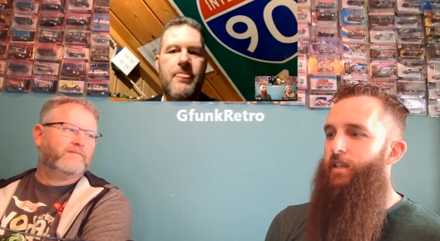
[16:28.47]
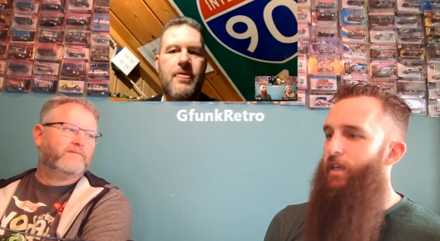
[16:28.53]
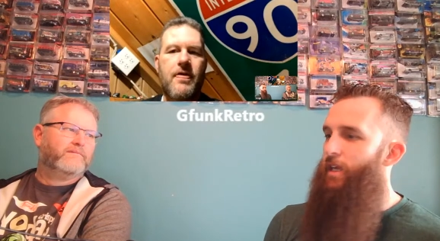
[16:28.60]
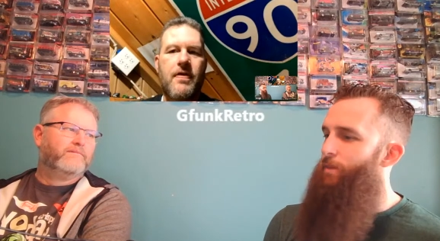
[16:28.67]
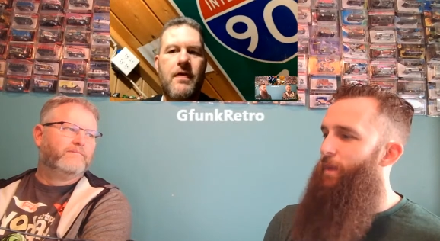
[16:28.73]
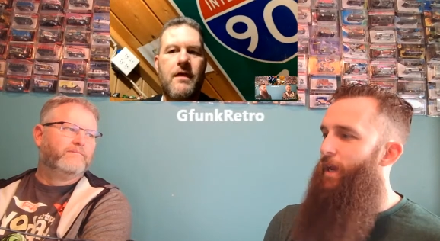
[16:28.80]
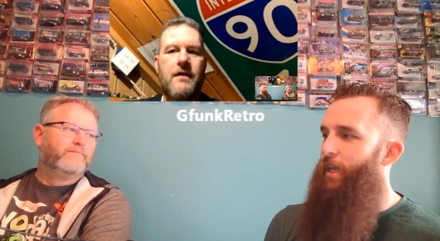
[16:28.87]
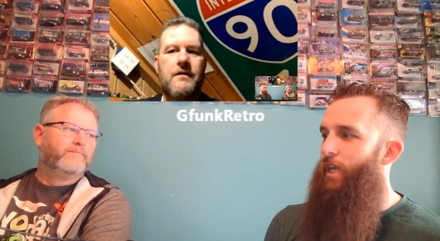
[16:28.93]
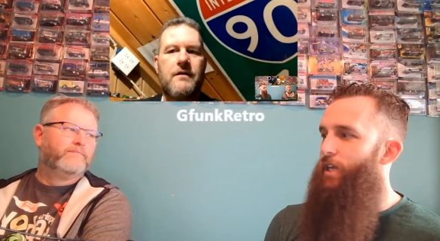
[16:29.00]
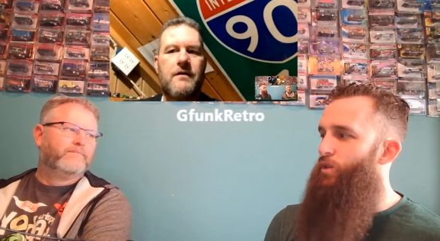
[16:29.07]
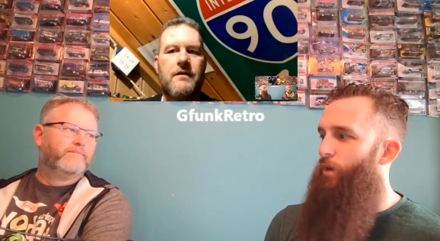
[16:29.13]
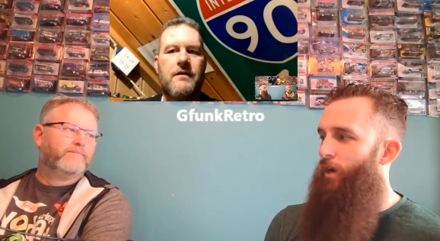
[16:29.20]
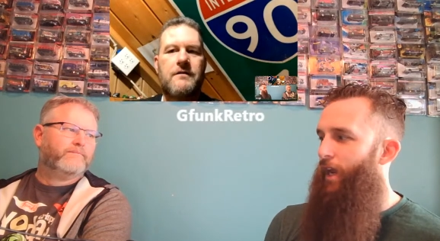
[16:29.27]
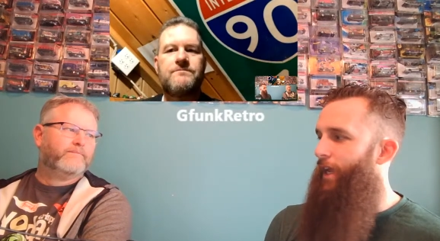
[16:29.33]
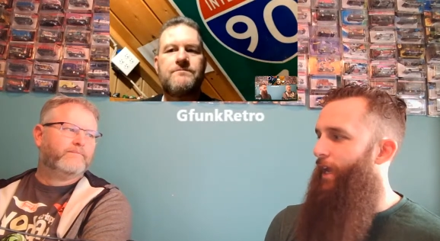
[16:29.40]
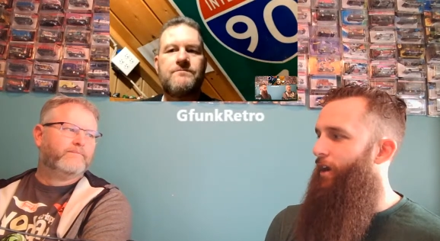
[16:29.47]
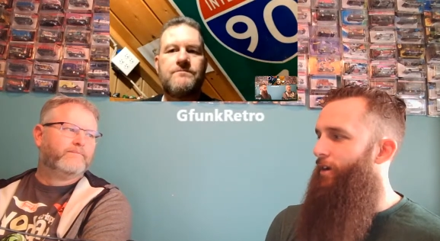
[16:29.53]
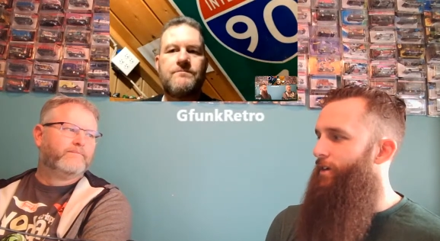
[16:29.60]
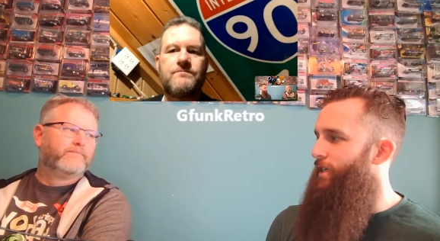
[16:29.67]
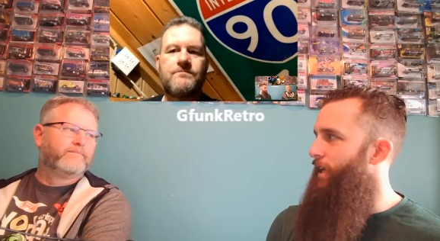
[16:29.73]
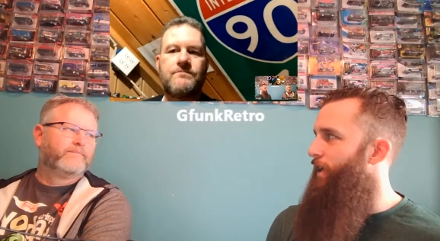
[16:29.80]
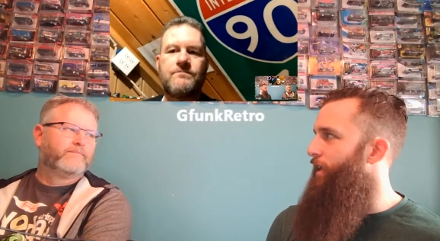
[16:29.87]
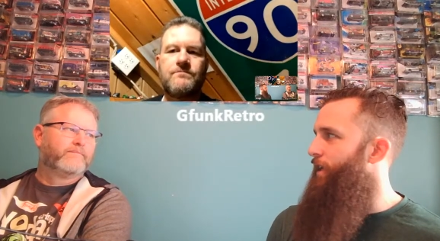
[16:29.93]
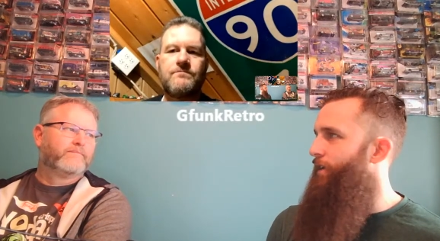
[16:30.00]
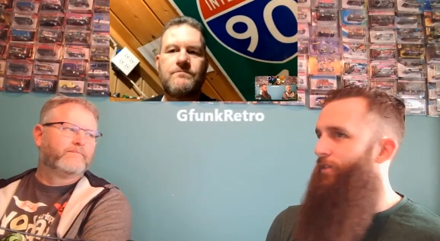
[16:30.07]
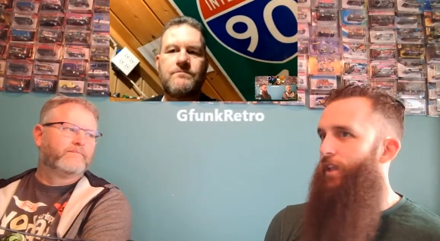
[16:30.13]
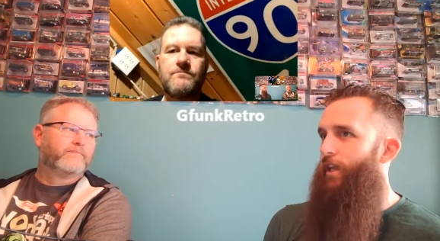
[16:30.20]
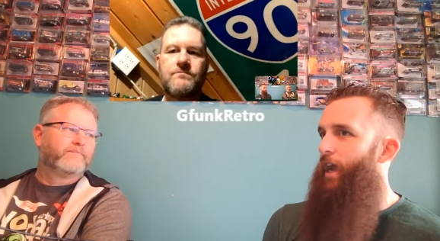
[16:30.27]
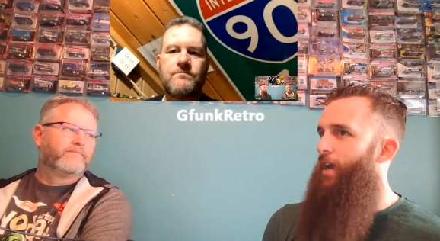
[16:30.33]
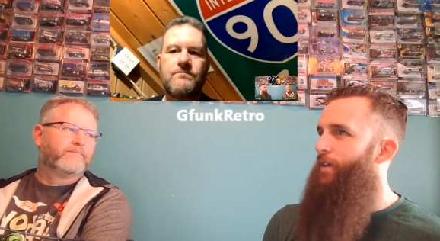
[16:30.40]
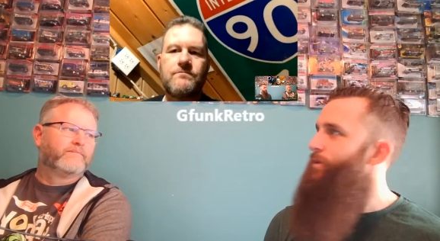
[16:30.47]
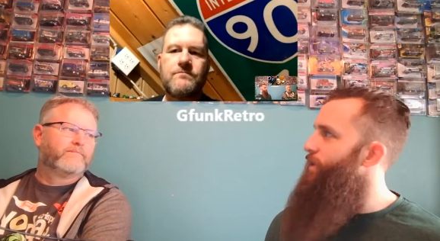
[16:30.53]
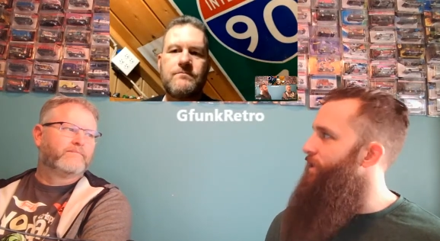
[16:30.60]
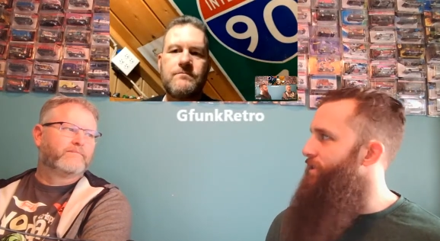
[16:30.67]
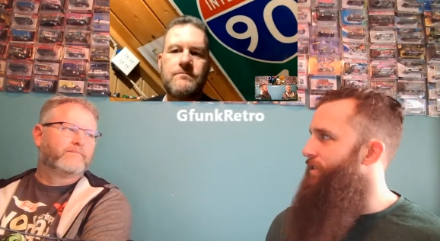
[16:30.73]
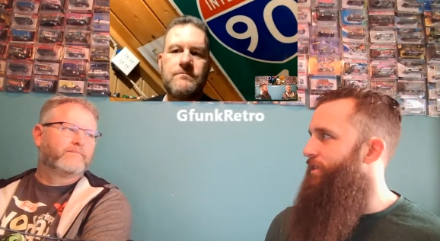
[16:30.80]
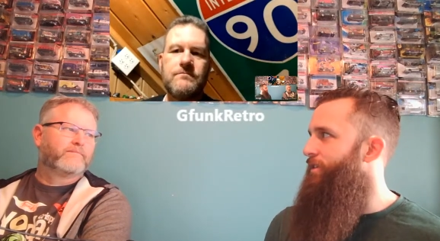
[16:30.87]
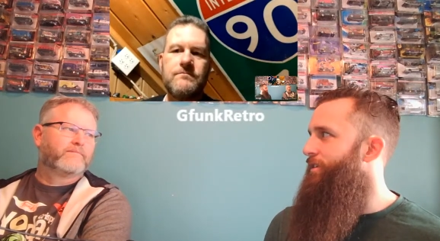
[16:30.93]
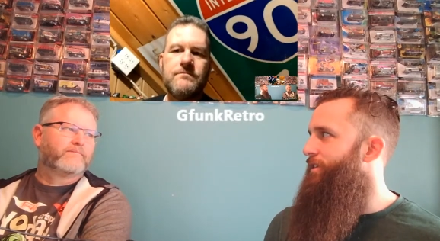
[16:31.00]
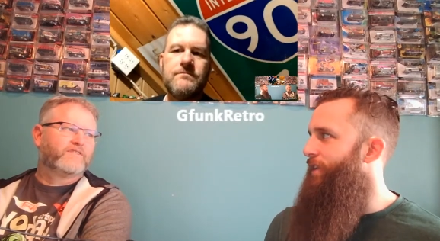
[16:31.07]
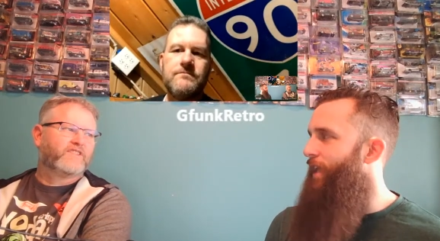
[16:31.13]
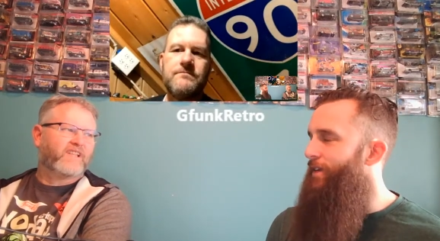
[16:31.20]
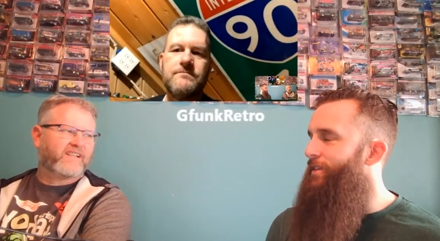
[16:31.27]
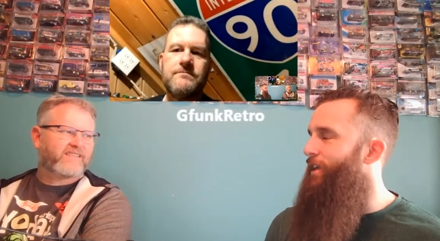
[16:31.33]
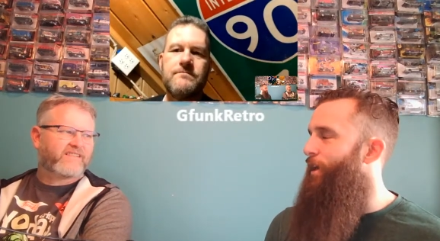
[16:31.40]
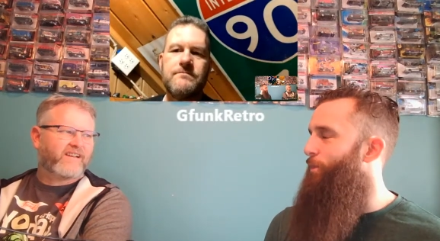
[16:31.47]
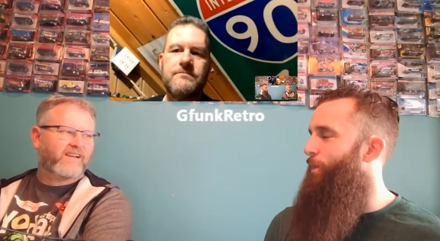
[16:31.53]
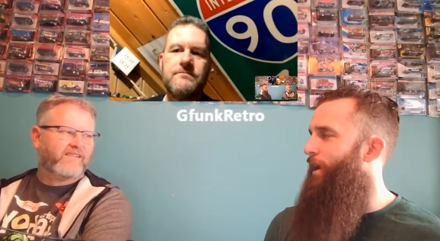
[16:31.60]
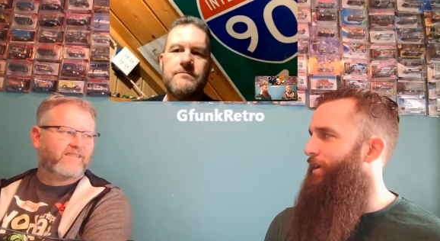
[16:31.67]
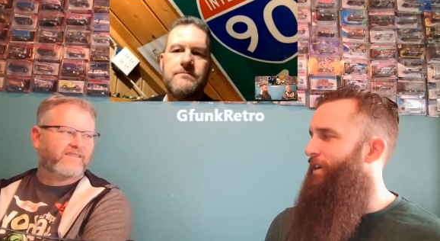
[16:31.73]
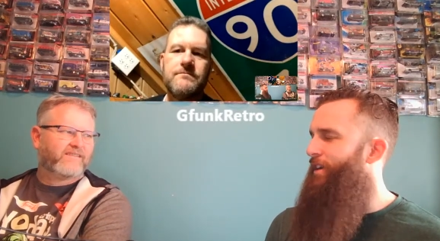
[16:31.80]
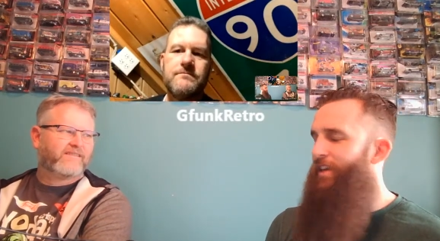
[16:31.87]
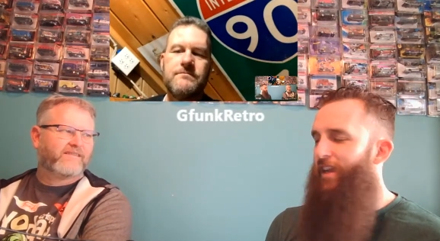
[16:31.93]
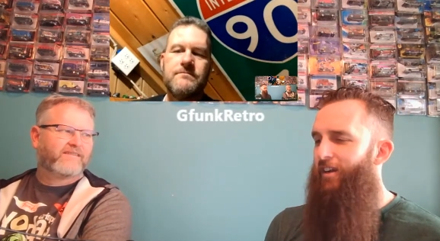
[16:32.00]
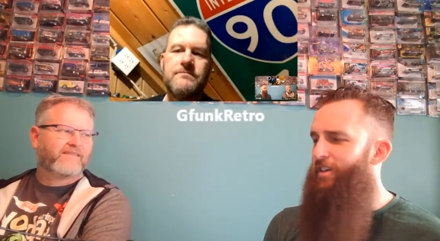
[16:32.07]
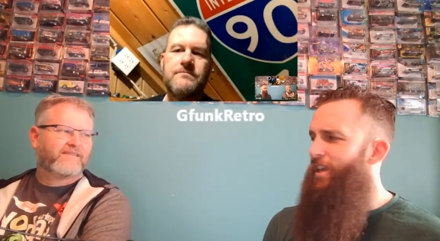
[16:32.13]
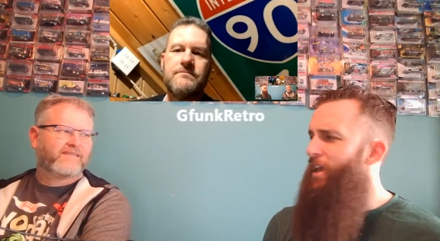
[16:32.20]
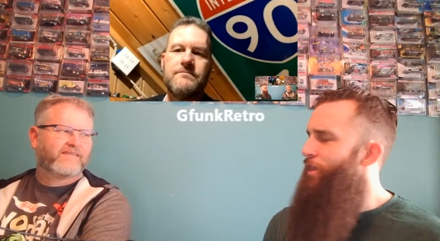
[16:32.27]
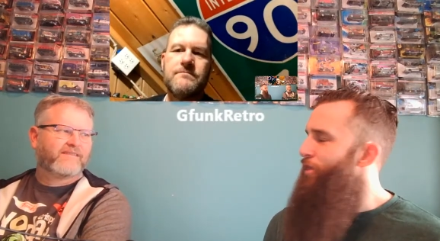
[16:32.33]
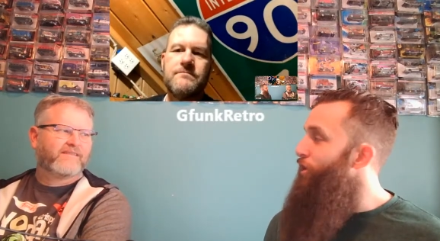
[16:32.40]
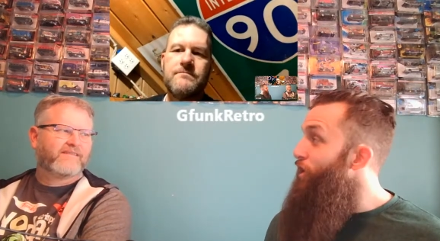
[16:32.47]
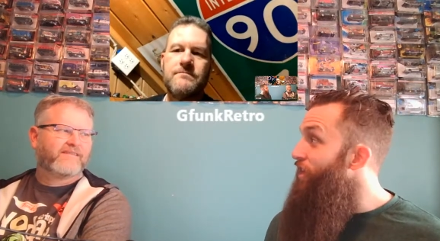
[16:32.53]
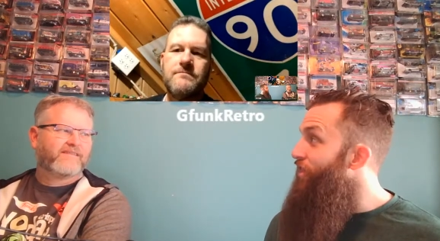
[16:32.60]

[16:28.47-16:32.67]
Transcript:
Speaker 1: to make each one. I guarantee you, Even the nice ones, less than a buck, Guarantee Thirty